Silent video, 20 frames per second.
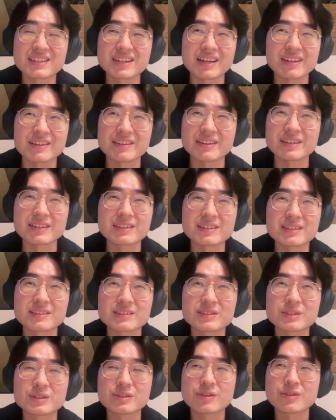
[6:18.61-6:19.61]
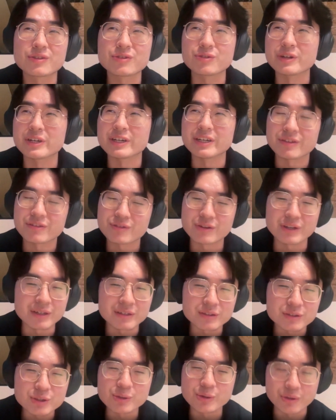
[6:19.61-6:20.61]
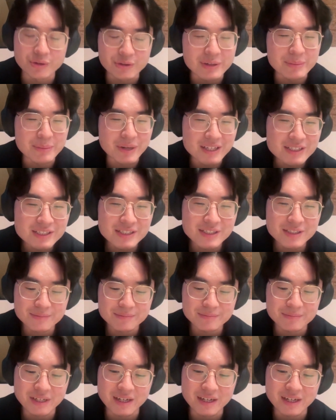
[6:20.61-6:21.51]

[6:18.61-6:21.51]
I think 2 or 3 months,